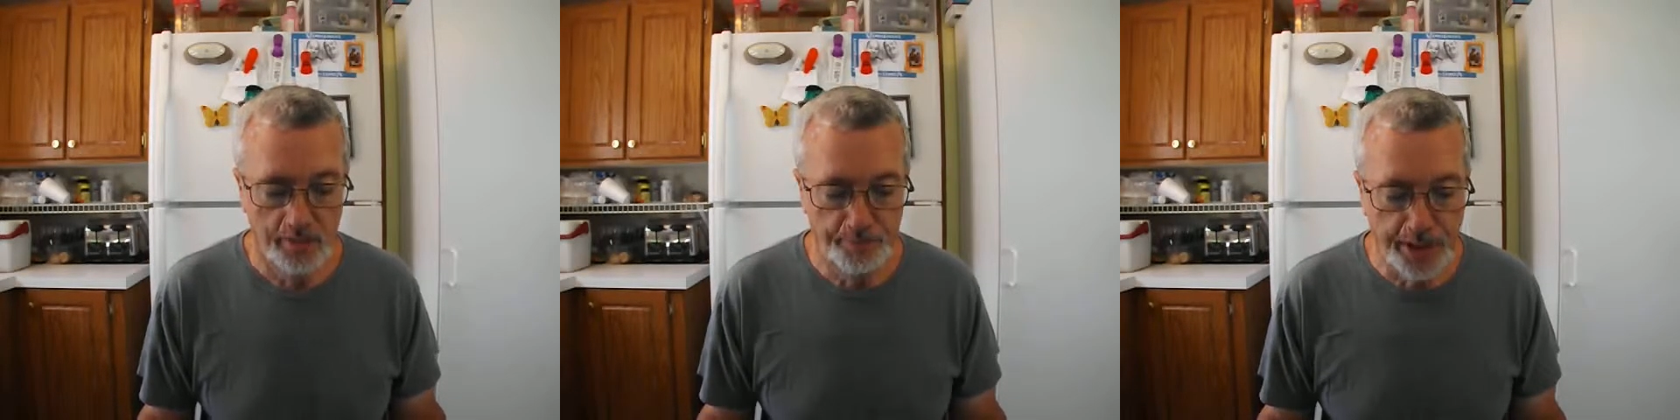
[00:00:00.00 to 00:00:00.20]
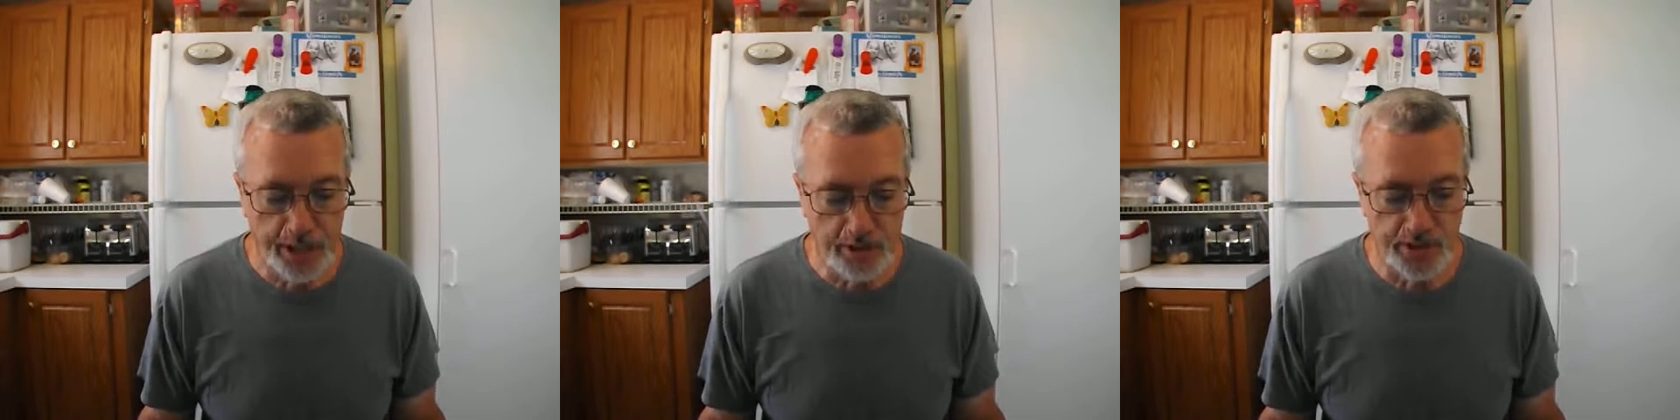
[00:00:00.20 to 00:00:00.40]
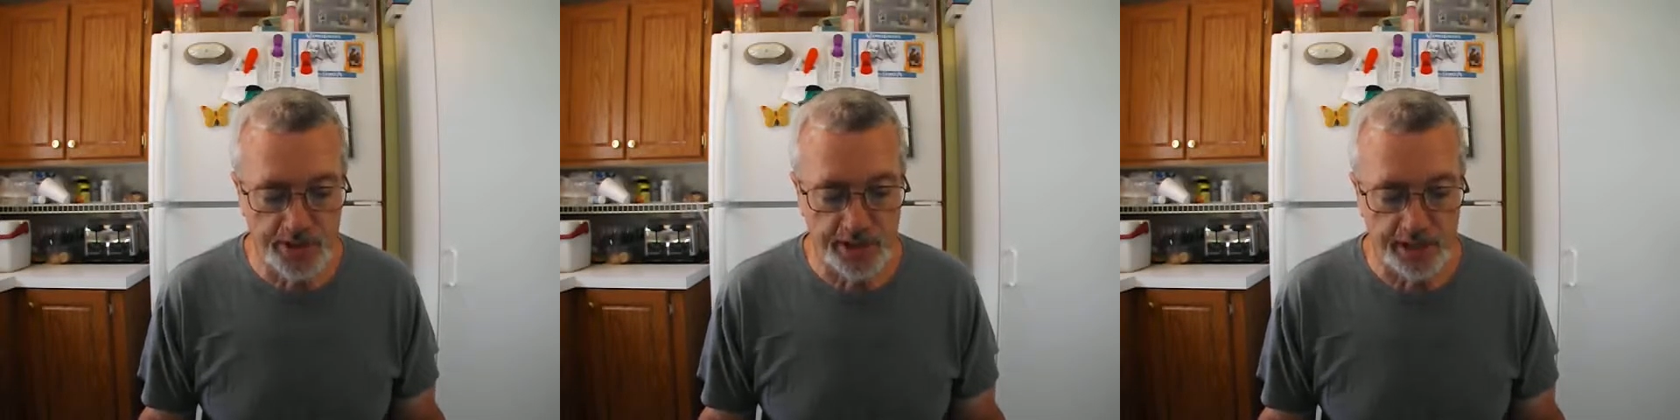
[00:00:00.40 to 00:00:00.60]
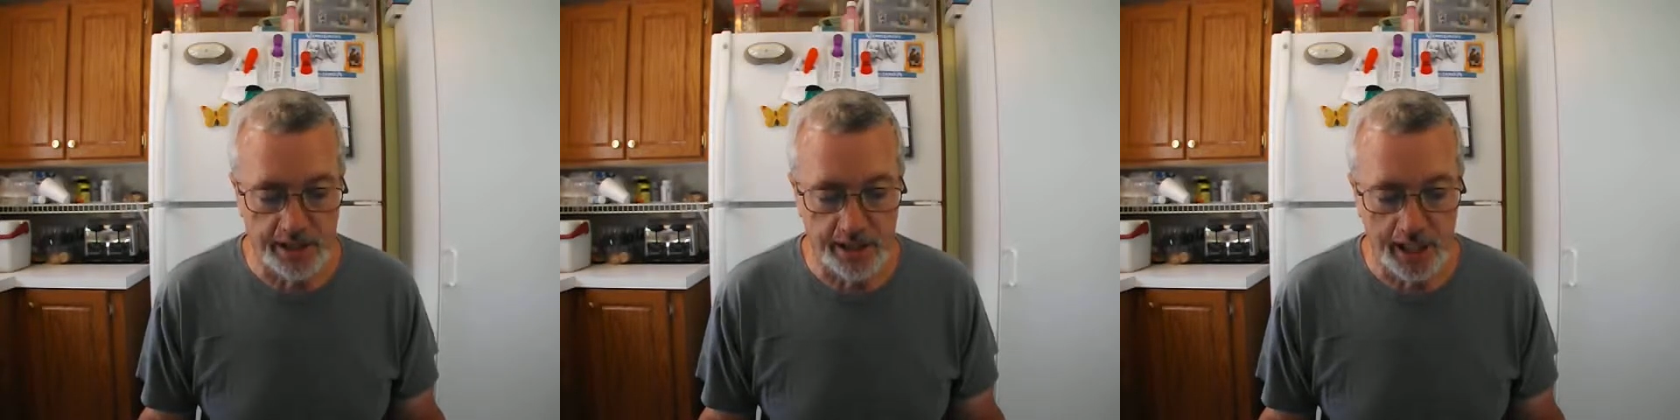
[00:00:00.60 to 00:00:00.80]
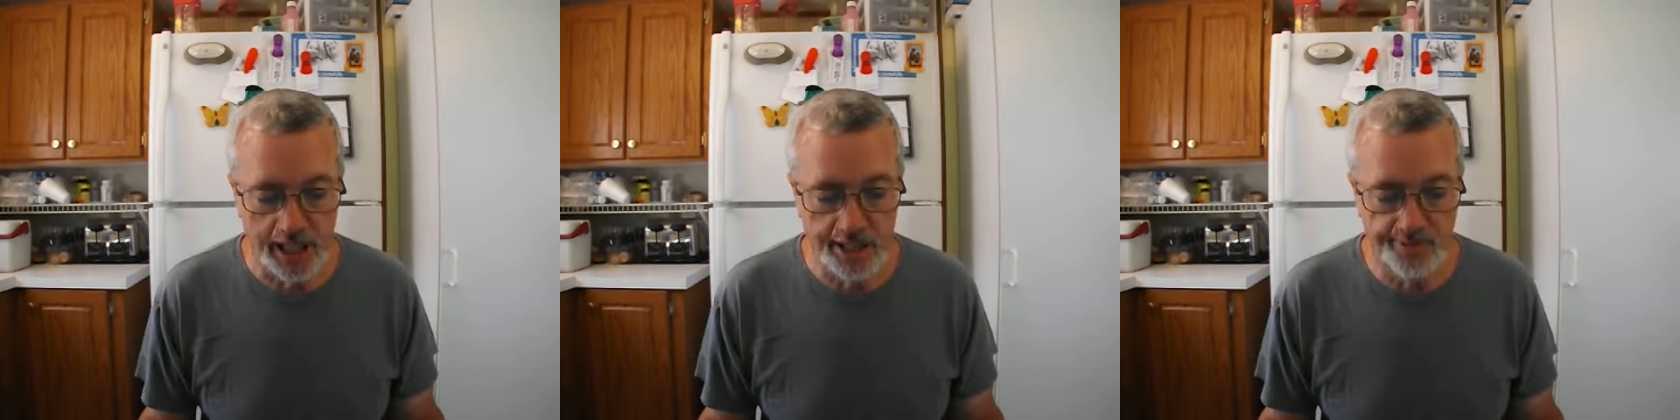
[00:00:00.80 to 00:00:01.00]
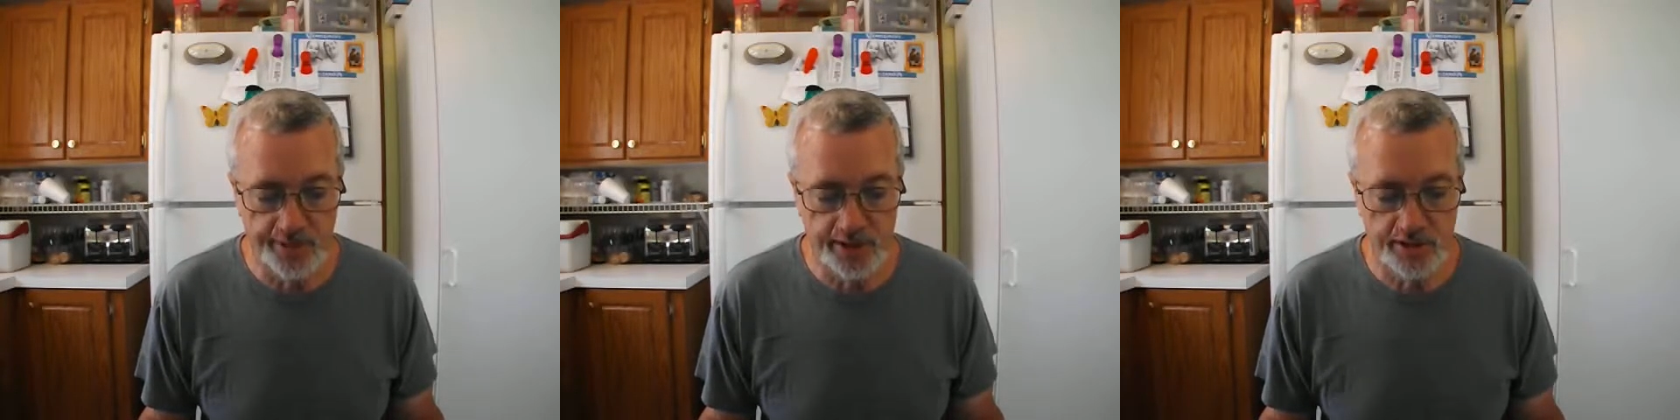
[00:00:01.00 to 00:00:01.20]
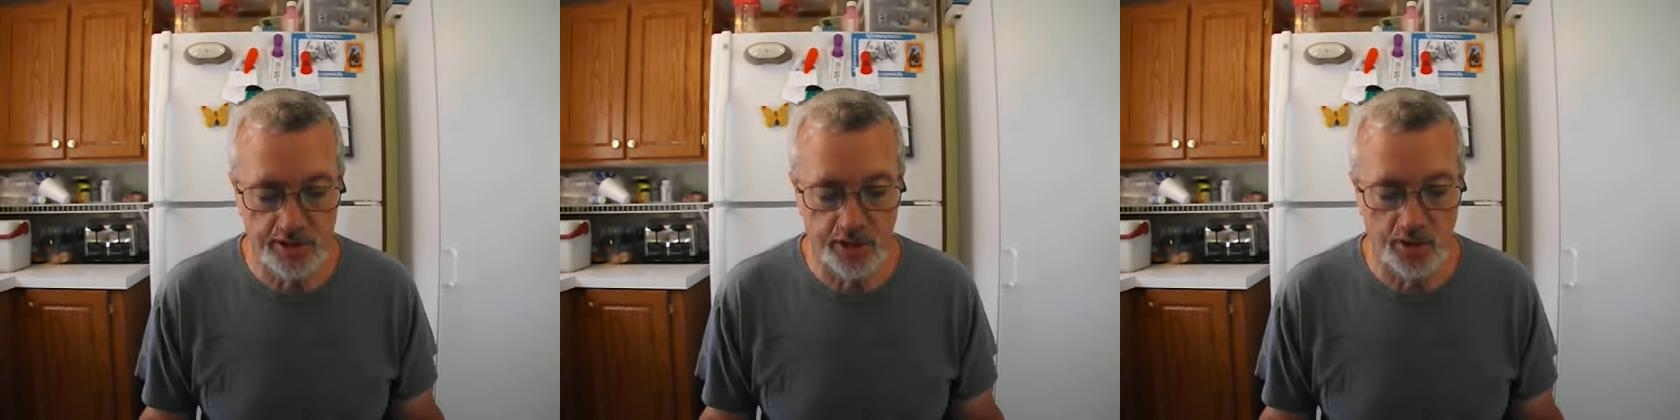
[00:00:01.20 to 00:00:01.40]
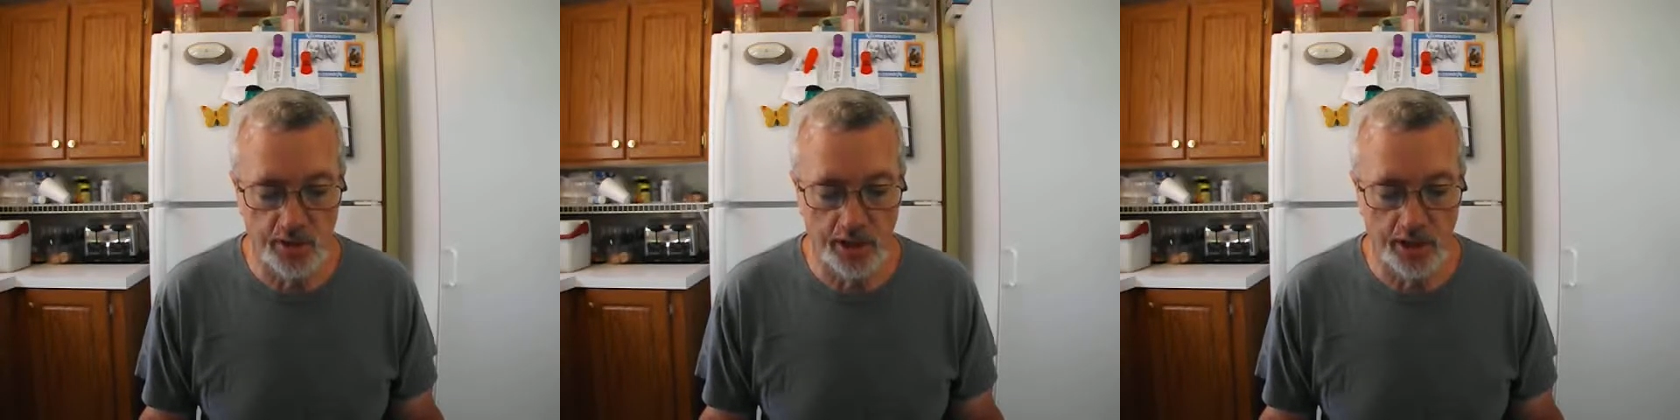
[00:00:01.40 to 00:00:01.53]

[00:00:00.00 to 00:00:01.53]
piercing even to